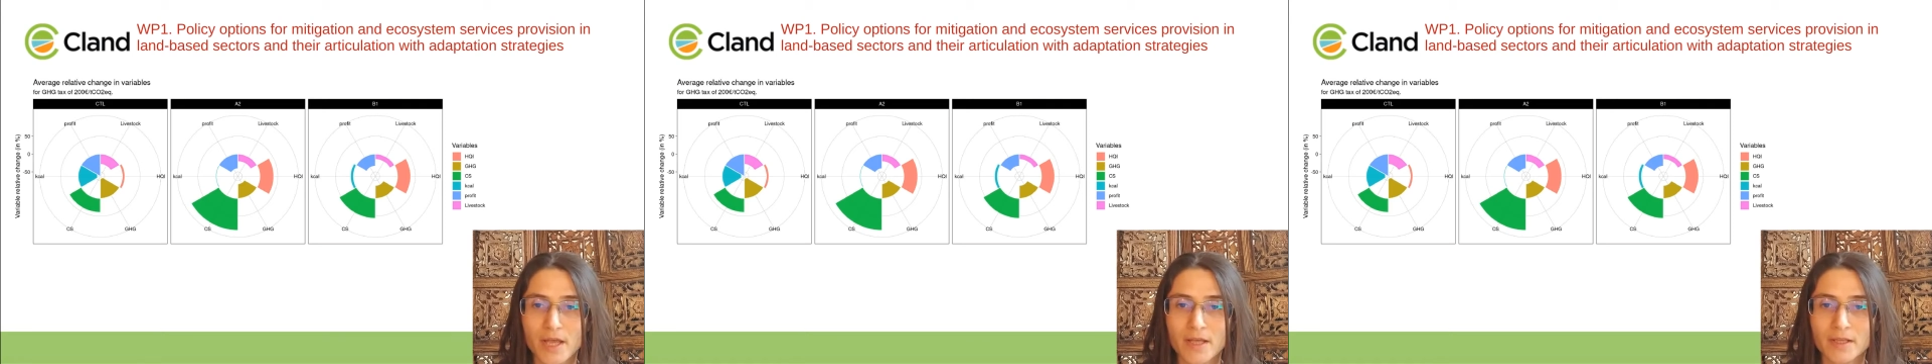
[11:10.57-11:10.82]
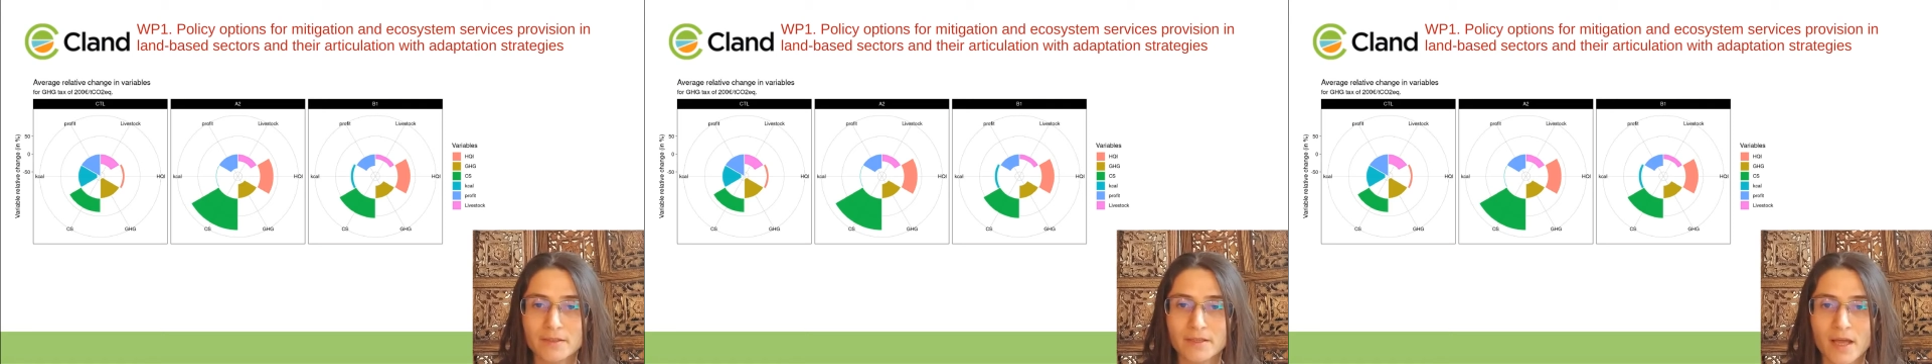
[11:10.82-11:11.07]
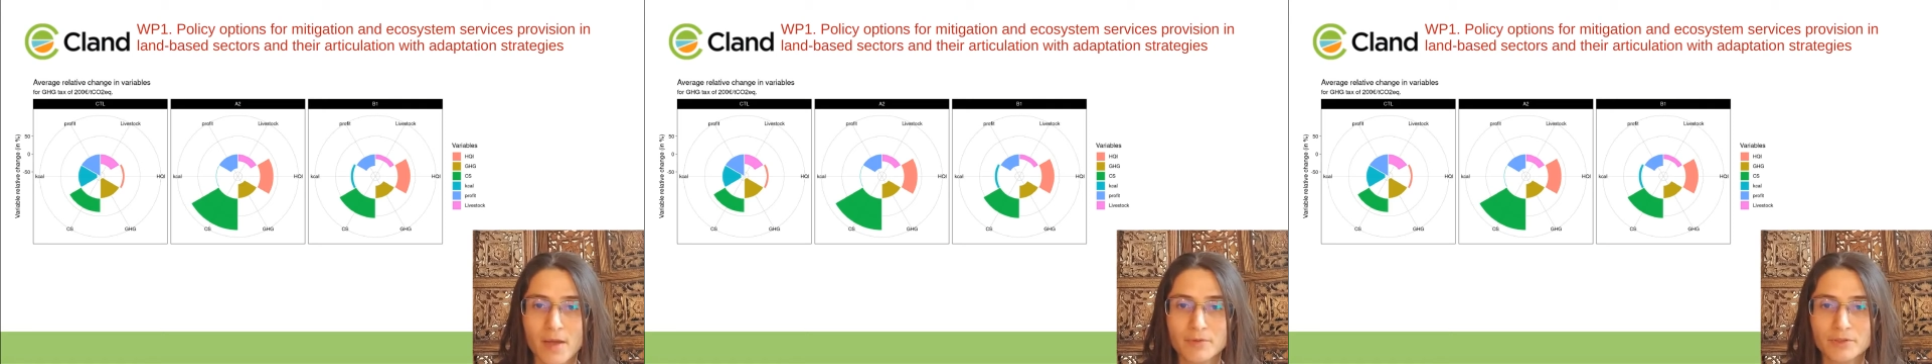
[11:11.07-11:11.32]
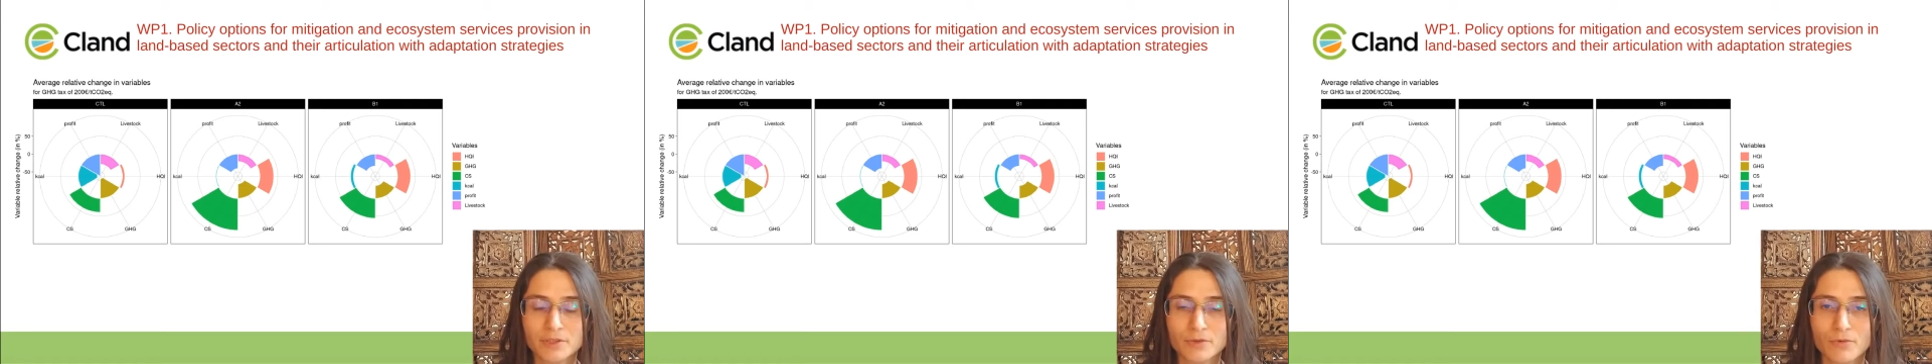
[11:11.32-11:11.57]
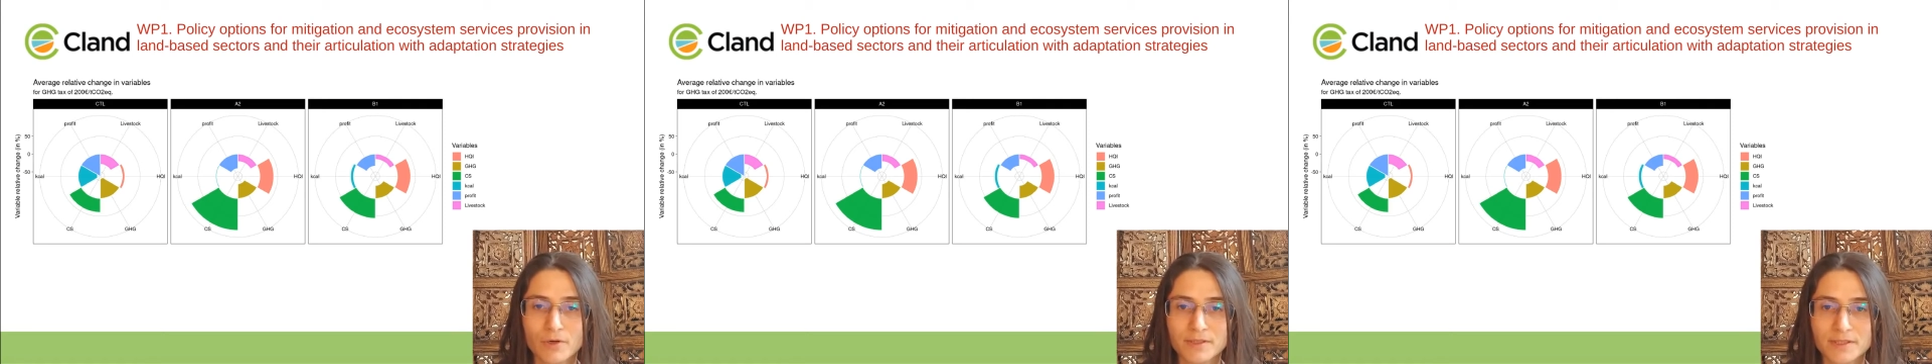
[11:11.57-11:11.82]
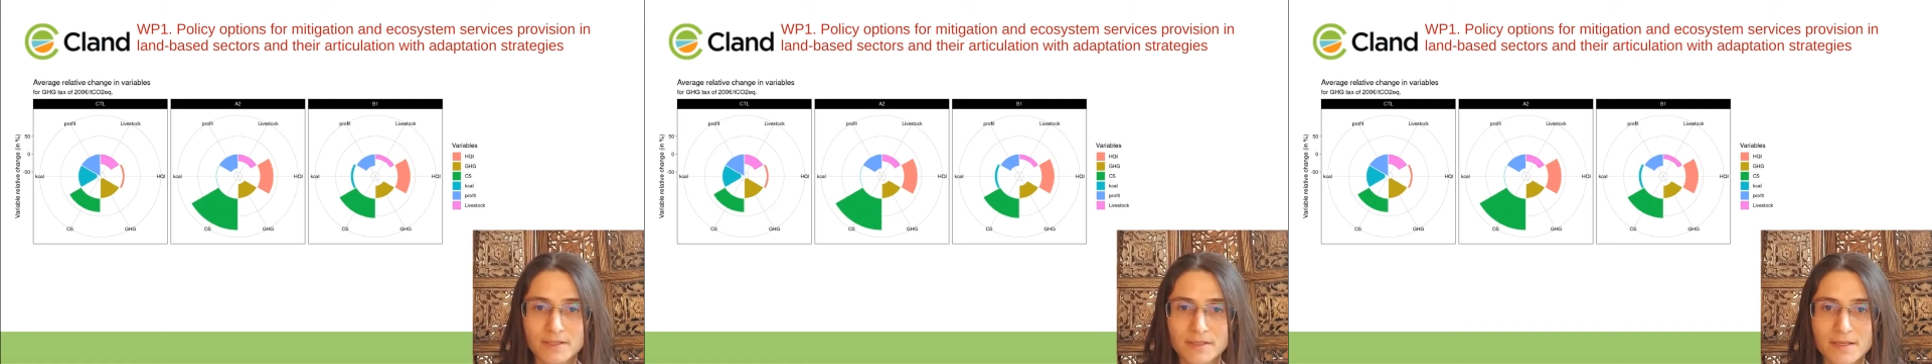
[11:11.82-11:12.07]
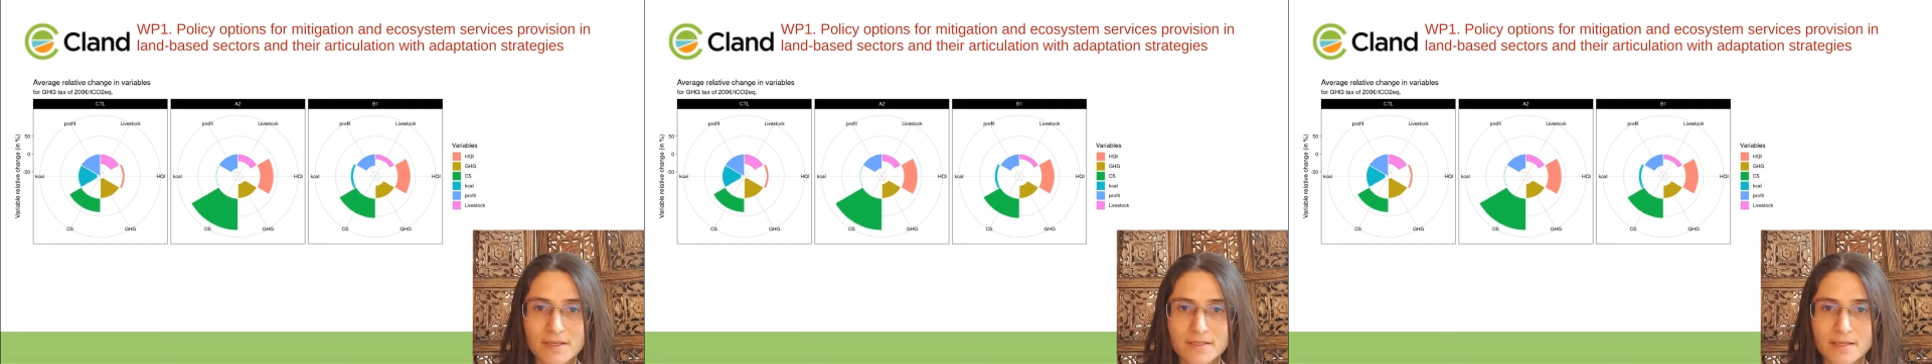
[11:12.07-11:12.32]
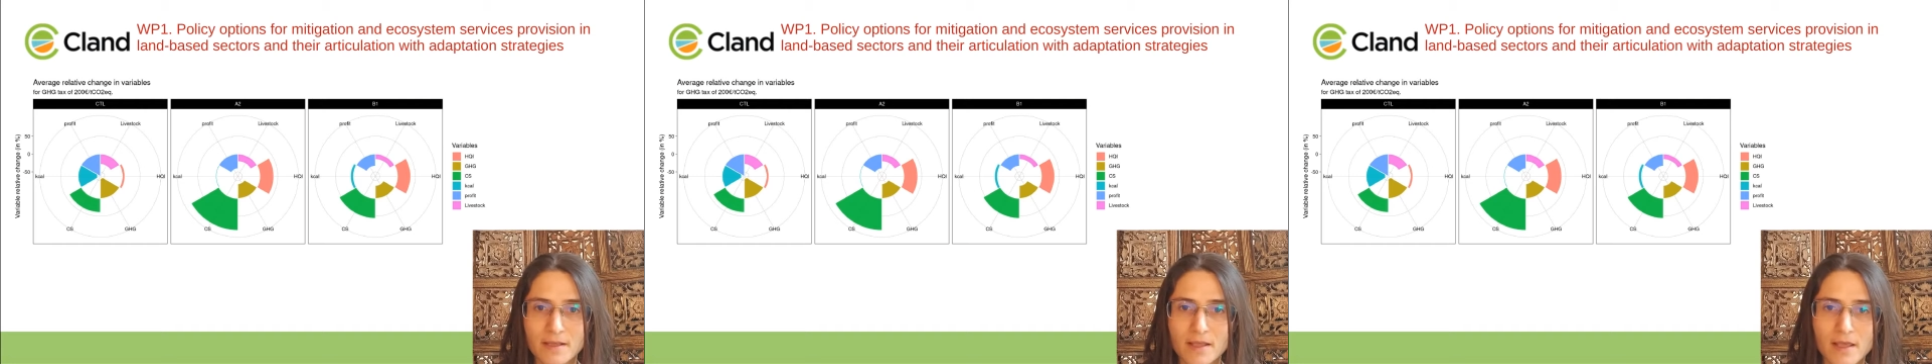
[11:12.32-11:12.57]
and habitat quality
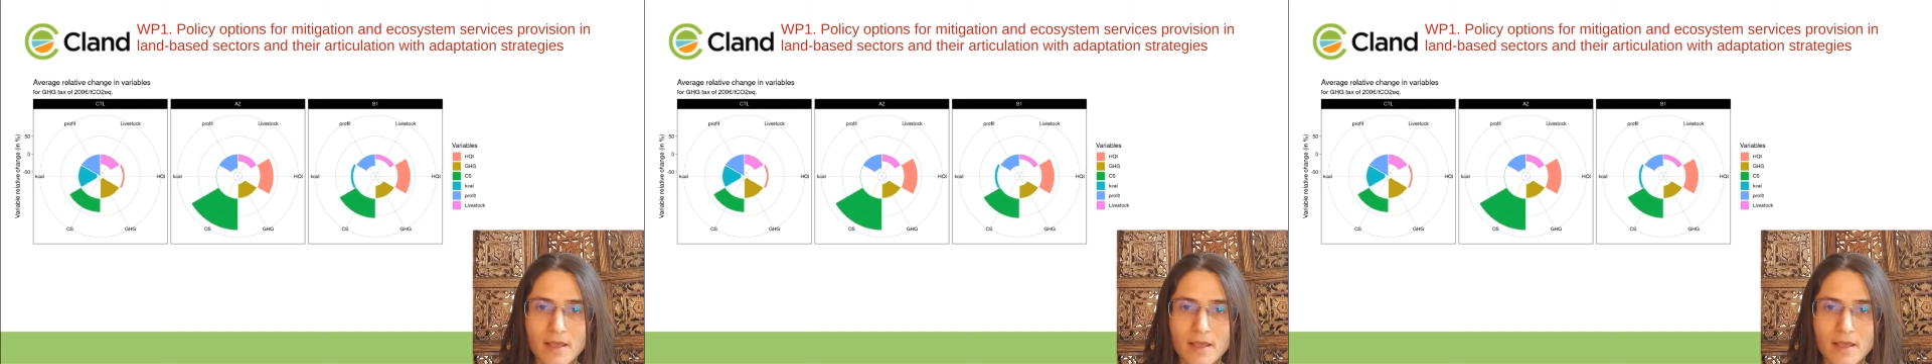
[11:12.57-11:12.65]
index.